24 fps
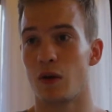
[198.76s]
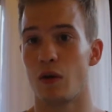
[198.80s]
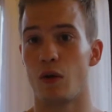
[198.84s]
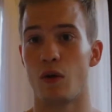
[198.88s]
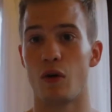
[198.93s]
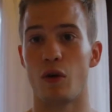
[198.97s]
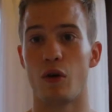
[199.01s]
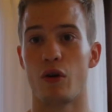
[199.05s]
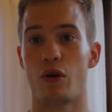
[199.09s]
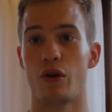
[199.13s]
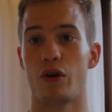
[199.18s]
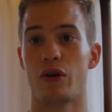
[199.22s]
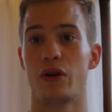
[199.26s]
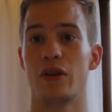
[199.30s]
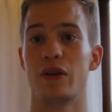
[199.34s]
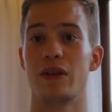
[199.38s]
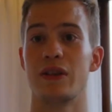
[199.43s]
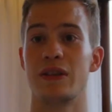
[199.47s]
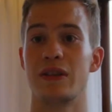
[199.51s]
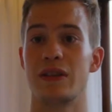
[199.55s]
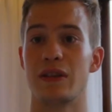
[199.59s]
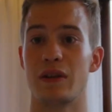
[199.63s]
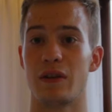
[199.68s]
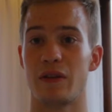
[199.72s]
or
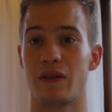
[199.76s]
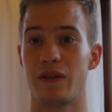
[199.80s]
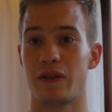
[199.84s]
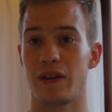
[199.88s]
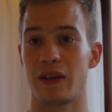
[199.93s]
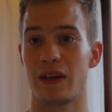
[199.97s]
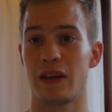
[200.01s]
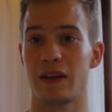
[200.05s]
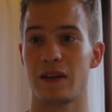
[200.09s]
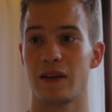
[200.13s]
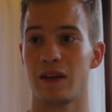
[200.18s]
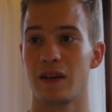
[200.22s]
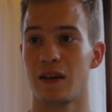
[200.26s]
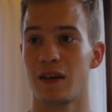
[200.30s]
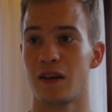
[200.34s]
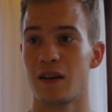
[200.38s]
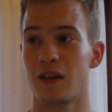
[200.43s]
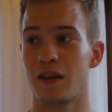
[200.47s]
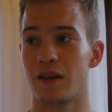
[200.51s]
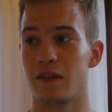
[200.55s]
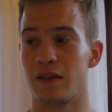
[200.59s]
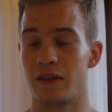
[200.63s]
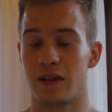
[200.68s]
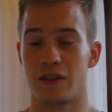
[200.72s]
she'll think
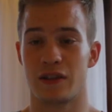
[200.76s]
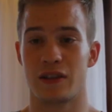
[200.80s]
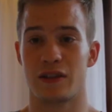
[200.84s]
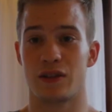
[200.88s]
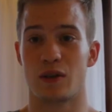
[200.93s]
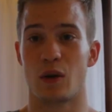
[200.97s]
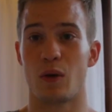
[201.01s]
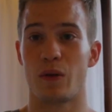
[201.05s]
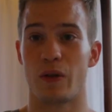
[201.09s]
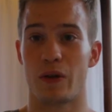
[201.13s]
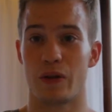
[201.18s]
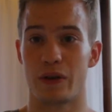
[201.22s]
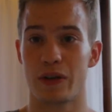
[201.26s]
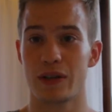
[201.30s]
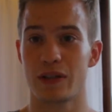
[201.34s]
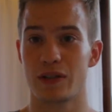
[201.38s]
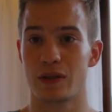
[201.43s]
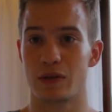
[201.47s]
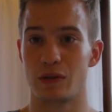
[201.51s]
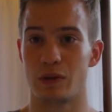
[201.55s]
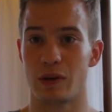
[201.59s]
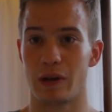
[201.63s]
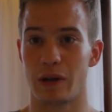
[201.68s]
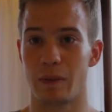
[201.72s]
this is all there
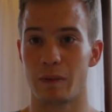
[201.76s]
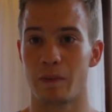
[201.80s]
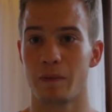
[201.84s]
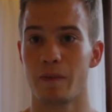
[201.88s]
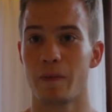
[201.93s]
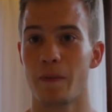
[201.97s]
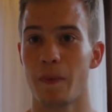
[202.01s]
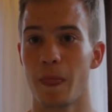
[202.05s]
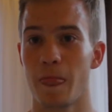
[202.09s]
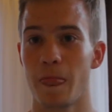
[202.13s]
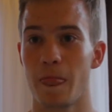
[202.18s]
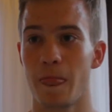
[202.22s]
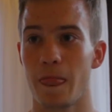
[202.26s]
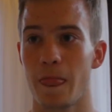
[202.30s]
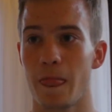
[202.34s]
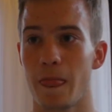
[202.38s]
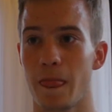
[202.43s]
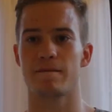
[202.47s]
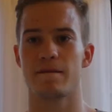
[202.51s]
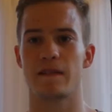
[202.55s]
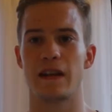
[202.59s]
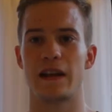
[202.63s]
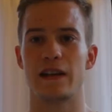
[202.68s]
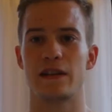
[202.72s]
is to him.
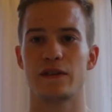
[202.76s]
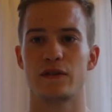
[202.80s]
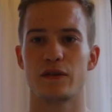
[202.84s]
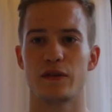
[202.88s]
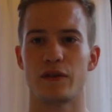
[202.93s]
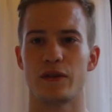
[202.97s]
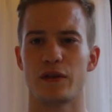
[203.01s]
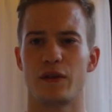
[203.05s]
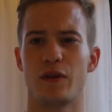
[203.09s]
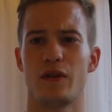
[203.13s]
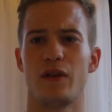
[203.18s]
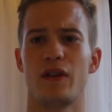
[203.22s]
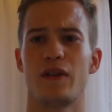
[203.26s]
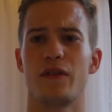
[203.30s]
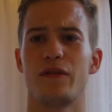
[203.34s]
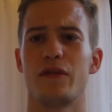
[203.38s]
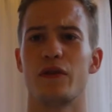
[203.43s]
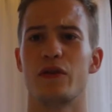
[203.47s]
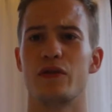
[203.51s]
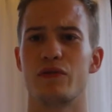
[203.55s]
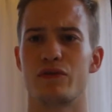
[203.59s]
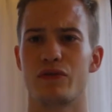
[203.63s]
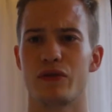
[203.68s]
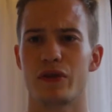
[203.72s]
And so the girl of
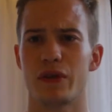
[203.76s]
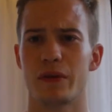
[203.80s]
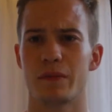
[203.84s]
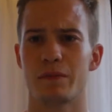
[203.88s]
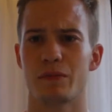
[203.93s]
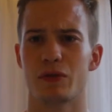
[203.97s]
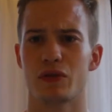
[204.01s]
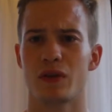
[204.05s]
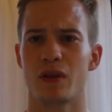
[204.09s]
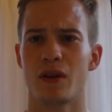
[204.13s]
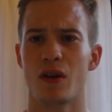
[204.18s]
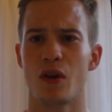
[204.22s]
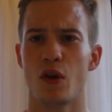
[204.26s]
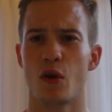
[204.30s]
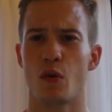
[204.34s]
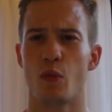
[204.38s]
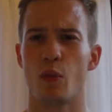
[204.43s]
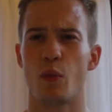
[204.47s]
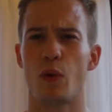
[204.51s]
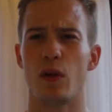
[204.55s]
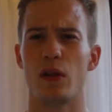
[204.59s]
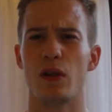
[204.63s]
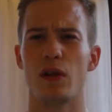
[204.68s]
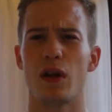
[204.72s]
your dreams
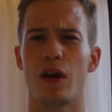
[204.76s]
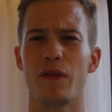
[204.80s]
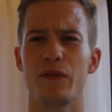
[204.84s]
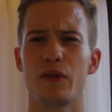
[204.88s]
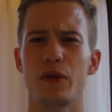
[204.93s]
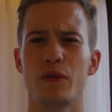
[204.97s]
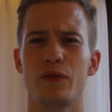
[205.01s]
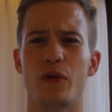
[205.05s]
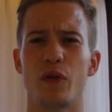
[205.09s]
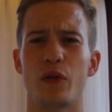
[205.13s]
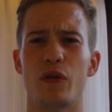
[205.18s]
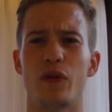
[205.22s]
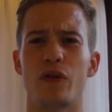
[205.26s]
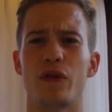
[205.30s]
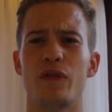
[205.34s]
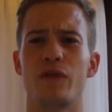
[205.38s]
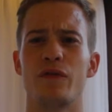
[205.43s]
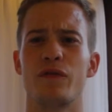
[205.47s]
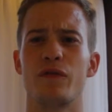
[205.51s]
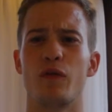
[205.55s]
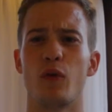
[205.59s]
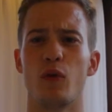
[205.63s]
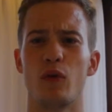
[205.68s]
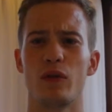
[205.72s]
will love you for the
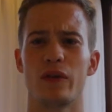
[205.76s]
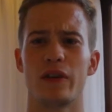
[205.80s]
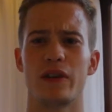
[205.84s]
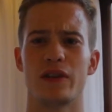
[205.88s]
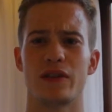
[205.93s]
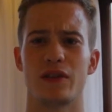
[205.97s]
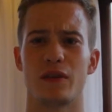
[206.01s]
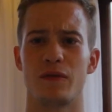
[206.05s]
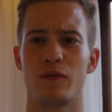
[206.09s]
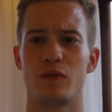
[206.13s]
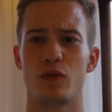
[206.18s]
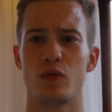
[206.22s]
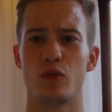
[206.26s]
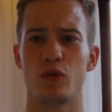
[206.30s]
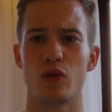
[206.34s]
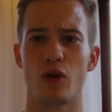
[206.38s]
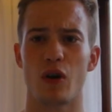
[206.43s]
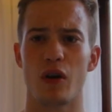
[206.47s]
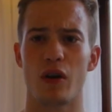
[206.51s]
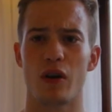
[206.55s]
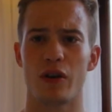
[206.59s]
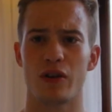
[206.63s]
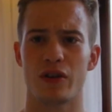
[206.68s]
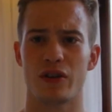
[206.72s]
fullness of who
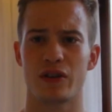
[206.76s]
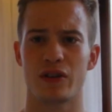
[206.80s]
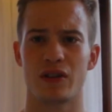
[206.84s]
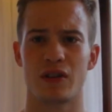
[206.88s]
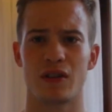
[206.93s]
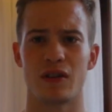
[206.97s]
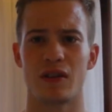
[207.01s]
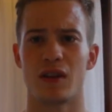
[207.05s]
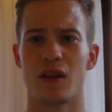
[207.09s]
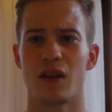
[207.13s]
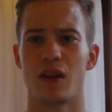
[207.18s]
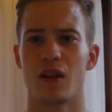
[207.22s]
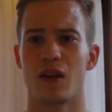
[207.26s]
you are. She'll